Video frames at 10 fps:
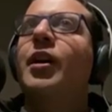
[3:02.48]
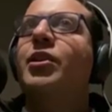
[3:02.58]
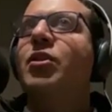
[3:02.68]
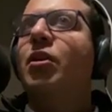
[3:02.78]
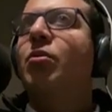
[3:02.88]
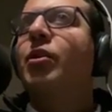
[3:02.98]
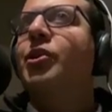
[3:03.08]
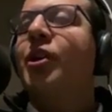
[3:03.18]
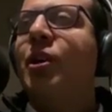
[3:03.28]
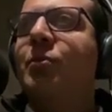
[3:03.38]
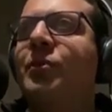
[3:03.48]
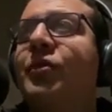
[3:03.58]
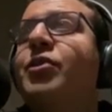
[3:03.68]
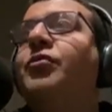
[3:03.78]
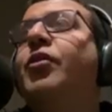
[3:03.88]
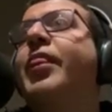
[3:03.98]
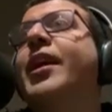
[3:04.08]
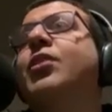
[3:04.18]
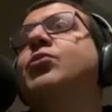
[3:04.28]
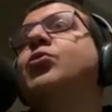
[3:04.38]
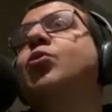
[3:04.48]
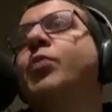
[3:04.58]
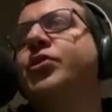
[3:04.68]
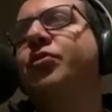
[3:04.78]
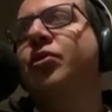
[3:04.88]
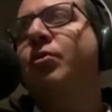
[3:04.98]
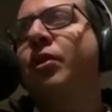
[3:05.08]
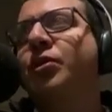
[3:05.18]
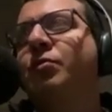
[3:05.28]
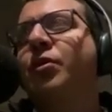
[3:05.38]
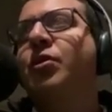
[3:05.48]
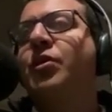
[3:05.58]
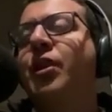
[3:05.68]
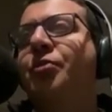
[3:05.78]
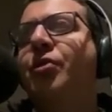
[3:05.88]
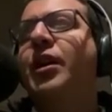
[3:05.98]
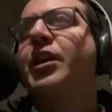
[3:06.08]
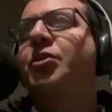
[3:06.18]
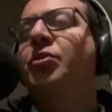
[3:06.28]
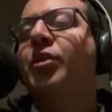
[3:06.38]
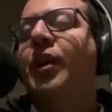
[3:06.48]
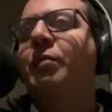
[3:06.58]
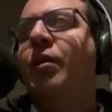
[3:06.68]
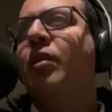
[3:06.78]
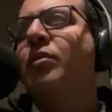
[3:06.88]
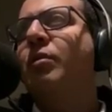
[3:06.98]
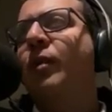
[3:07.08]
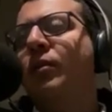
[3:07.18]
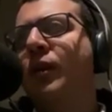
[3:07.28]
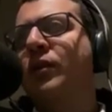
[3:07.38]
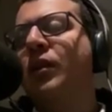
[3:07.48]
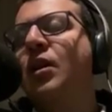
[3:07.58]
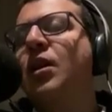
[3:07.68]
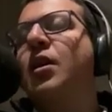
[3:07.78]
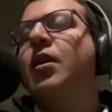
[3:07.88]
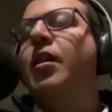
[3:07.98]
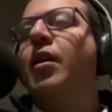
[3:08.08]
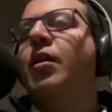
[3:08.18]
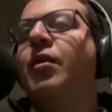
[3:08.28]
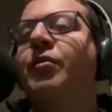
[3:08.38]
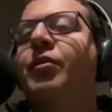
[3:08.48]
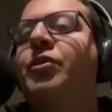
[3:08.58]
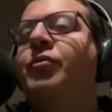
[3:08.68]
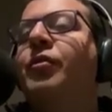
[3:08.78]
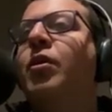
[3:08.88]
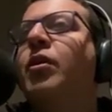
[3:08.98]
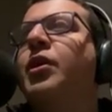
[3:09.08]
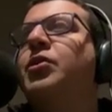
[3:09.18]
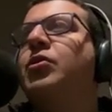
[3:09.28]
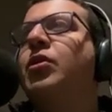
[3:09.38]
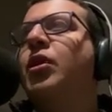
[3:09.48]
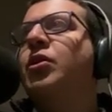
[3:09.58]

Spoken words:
It's not only checkups. First of all, thank you so much for this question, because I really need to educate parents about that. First of all, it's